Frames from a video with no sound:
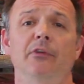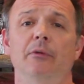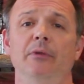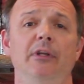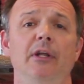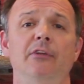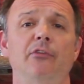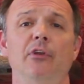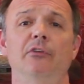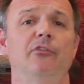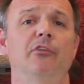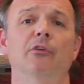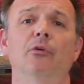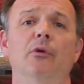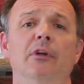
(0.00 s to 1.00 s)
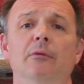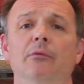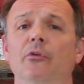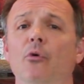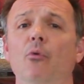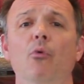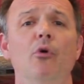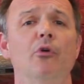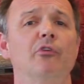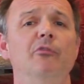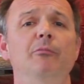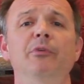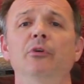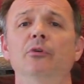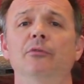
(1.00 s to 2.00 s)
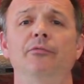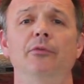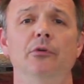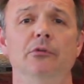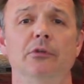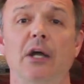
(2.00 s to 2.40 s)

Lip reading: I mean, it's incredible. The water's beautiful.